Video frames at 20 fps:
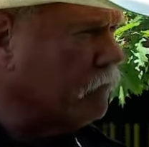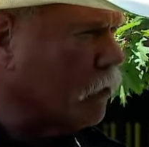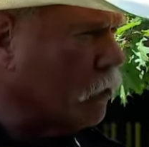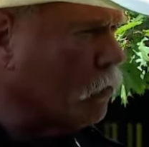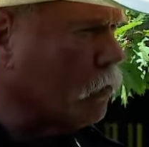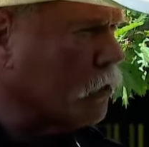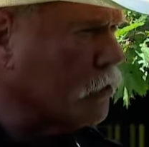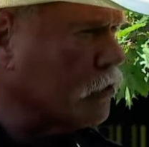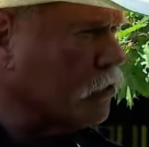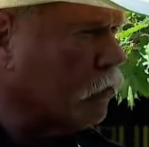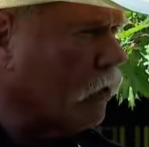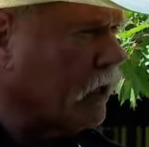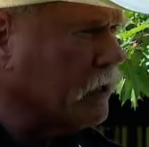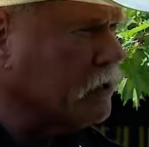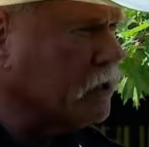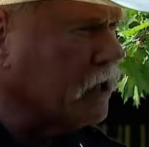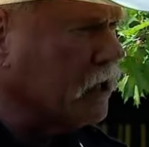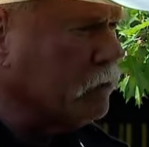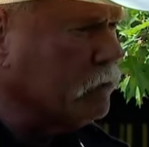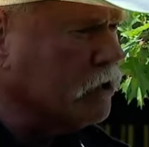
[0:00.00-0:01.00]
Fort Worth SWAT
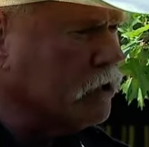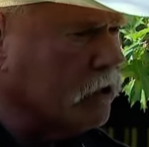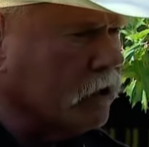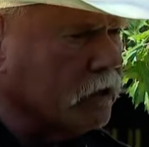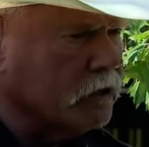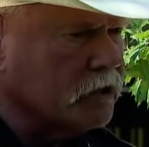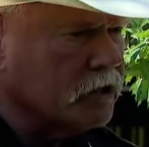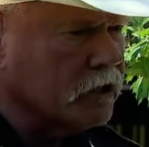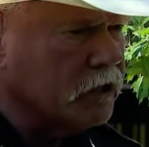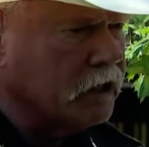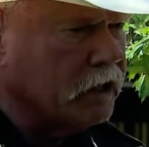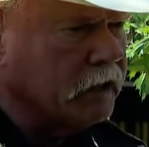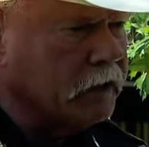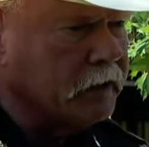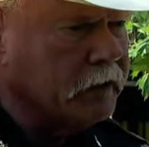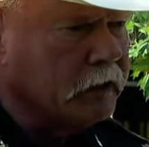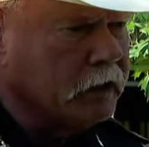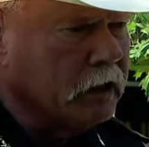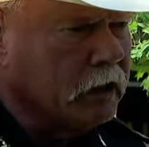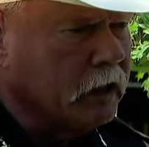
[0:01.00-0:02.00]
team is on scene,
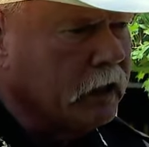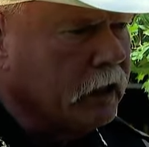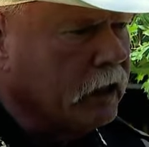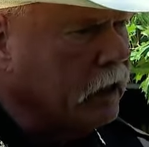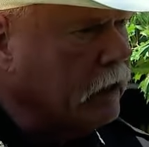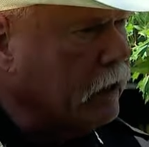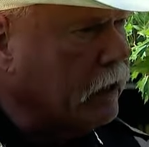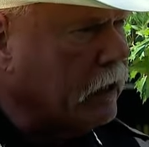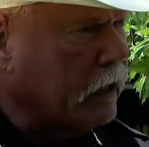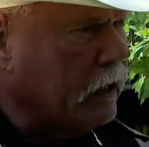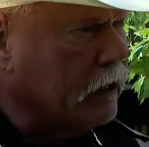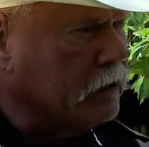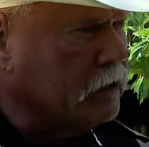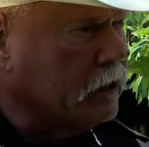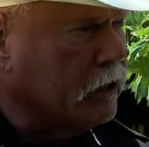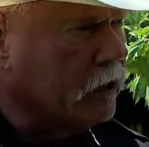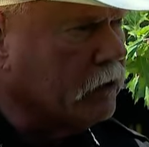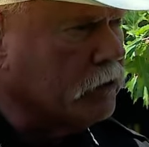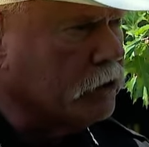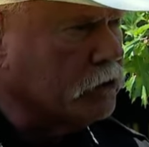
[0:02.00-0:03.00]
and
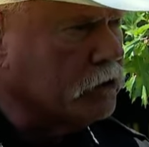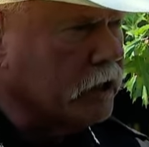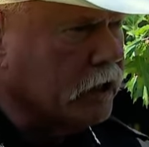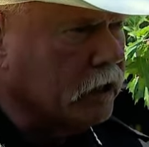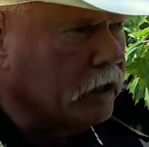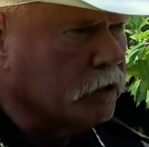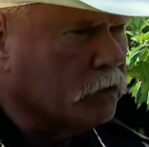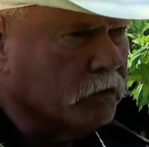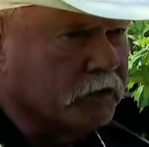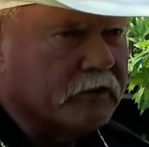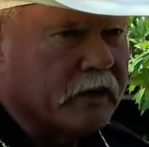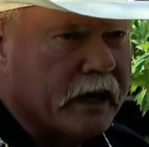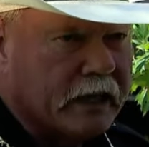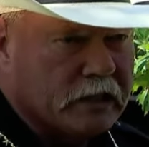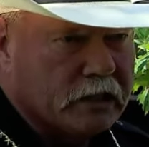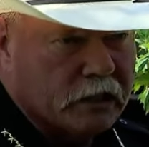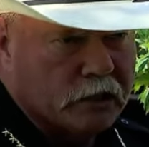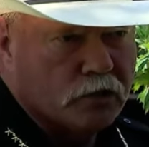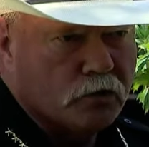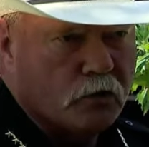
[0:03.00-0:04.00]
uh, they're dealing with that
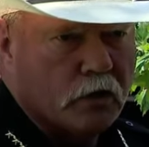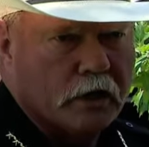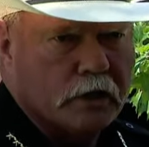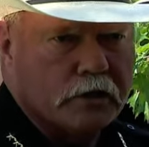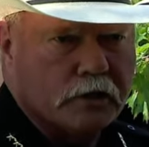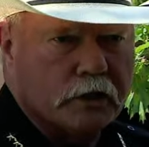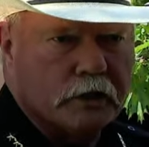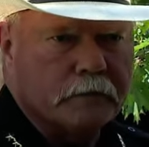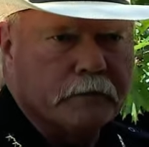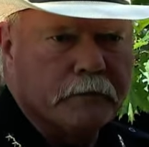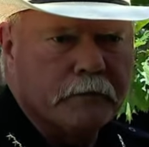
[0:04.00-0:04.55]
situation.